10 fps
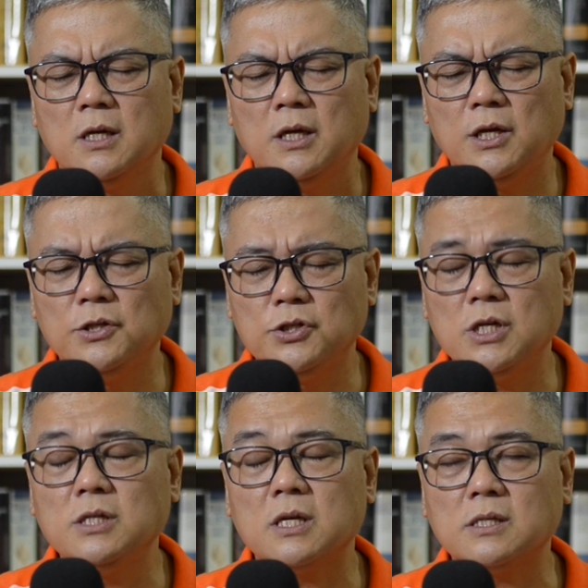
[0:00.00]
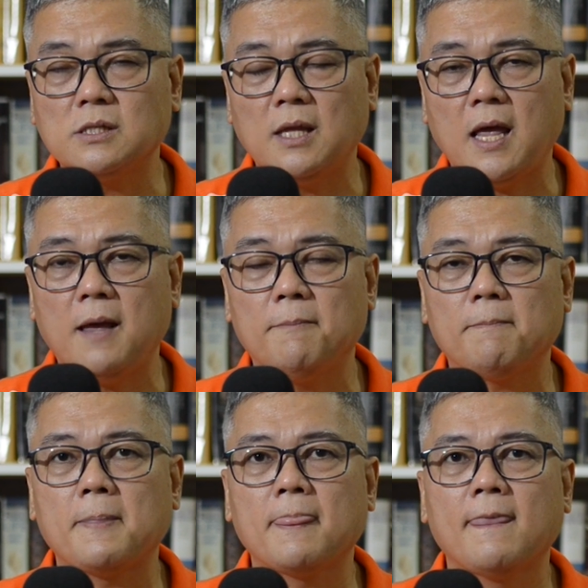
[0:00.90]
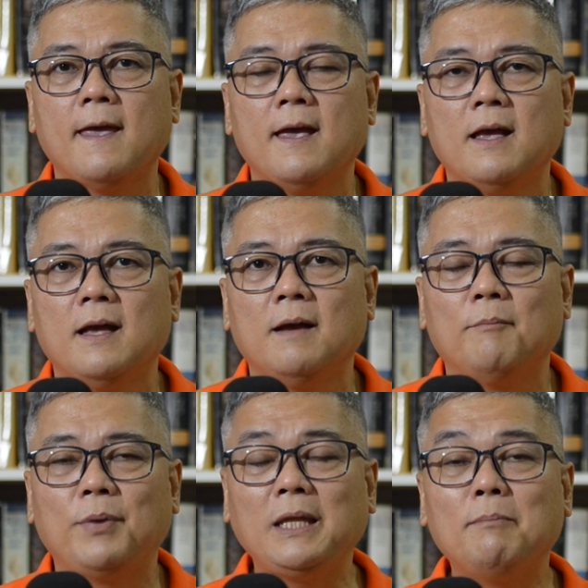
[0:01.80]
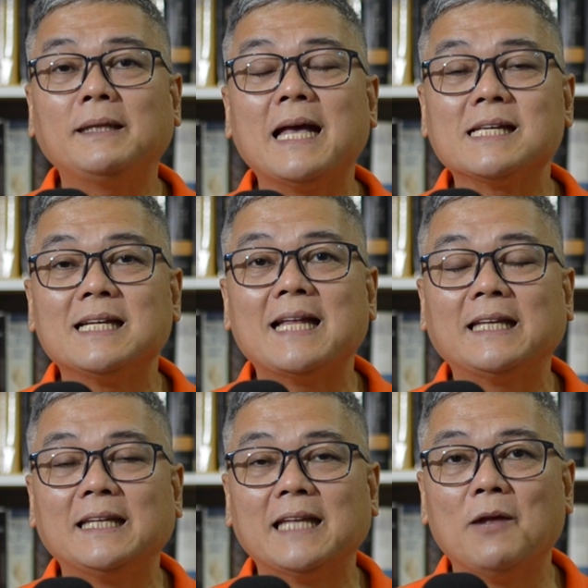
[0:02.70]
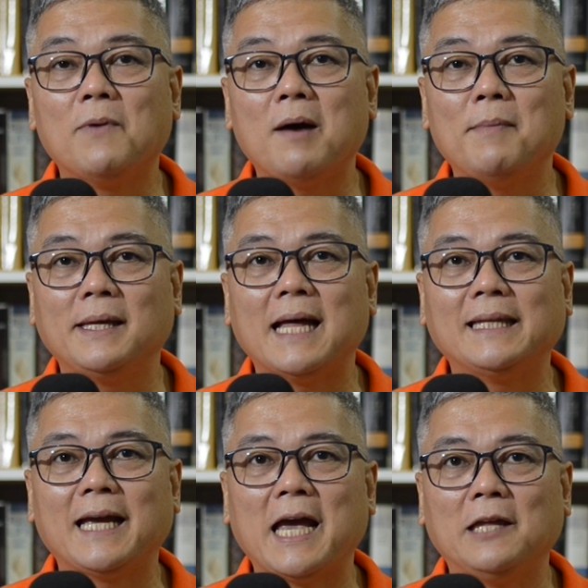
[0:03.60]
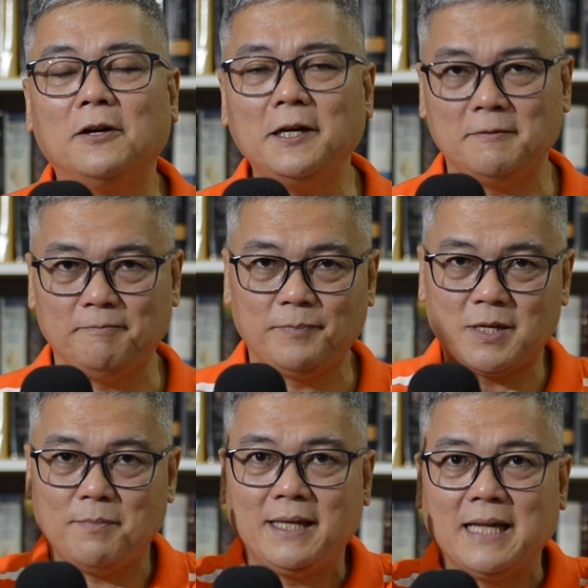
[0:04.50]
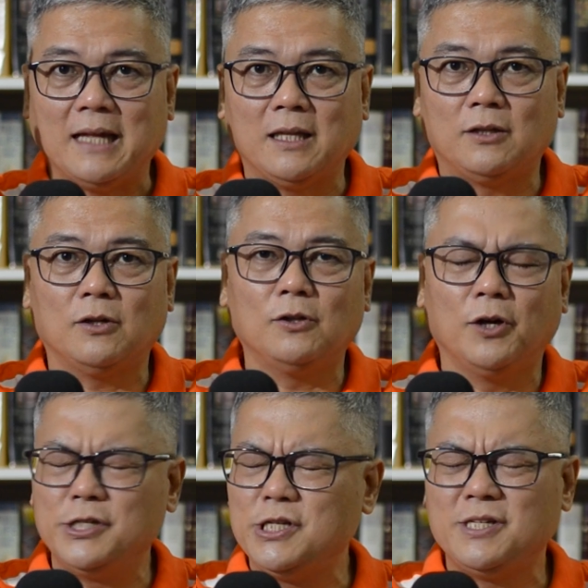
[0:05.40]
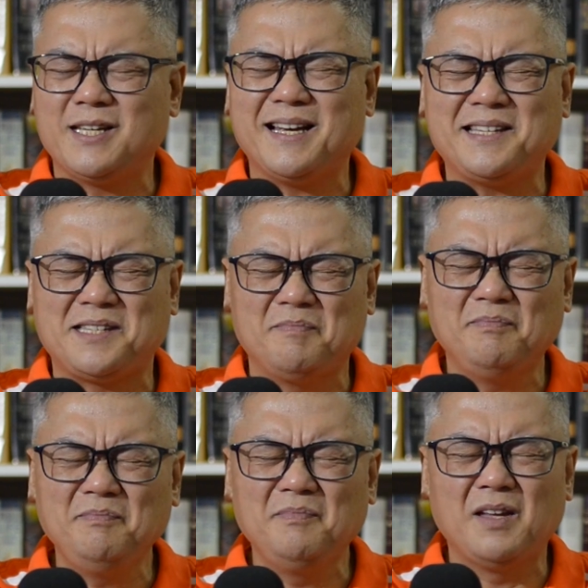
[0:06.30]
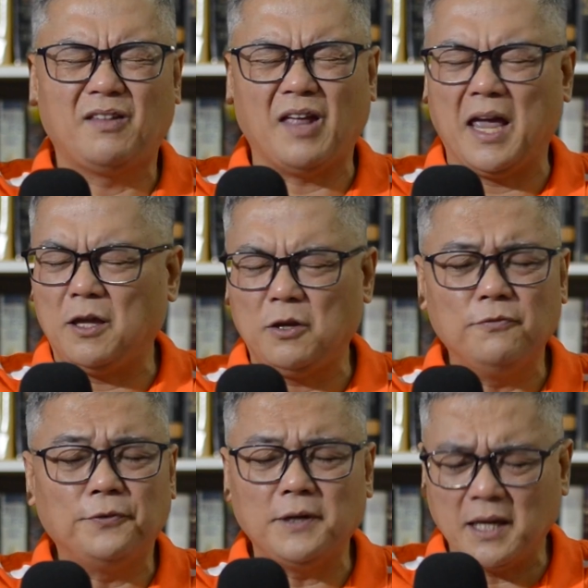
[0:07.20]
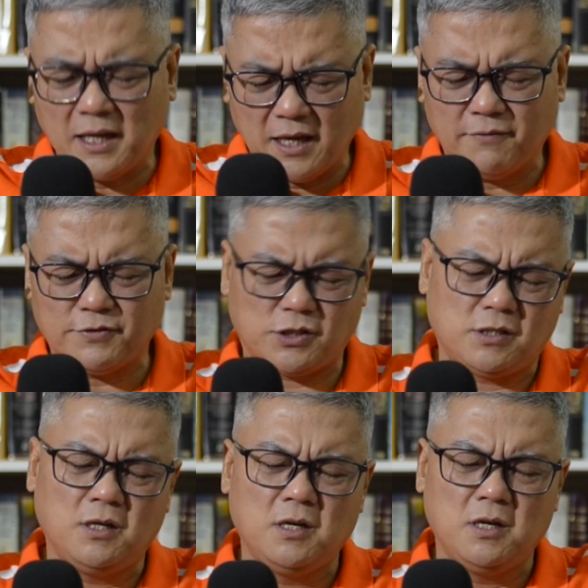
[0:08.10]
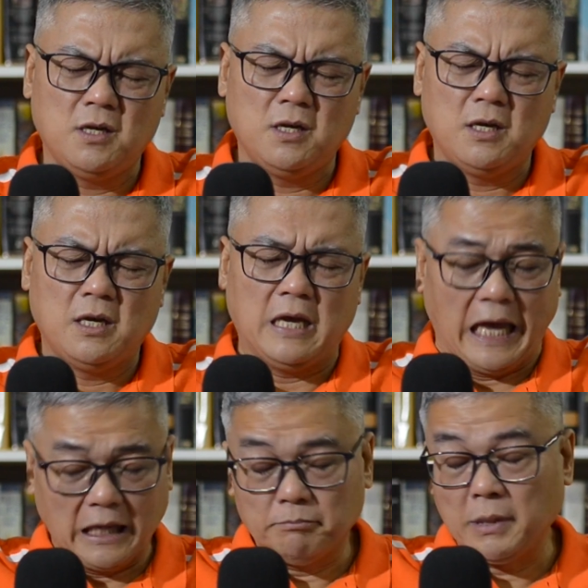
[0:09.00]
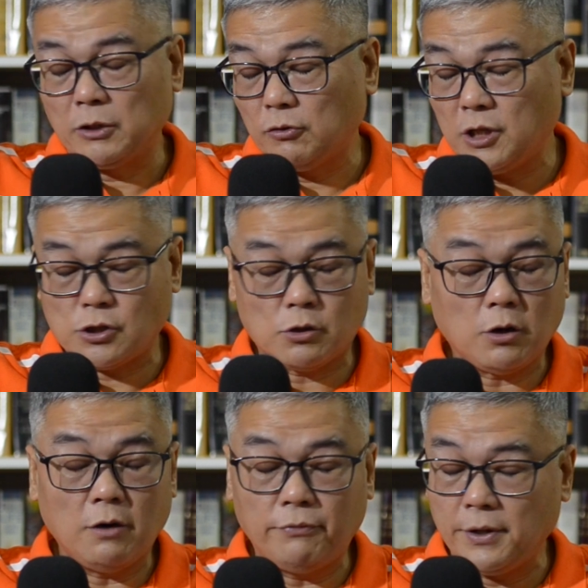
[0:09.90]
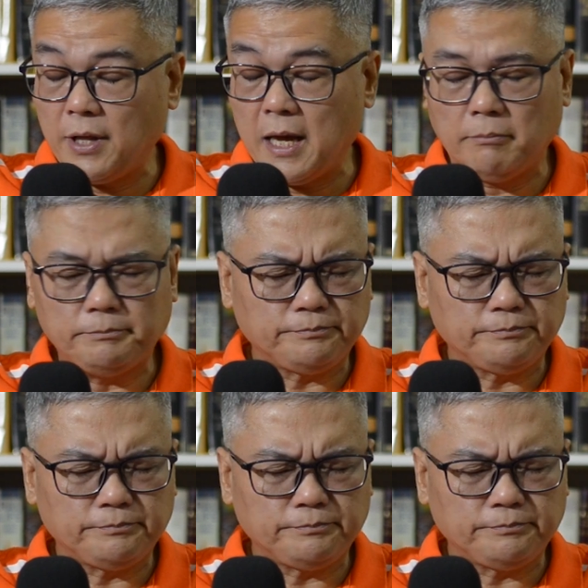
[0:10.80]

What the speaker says: In Jesus' name. Pwede ba taas lang natin dalawang kamay natin kay Lord? Sabihin natin to, Lord Jesus, thank you for the gifts. Help me to discover them.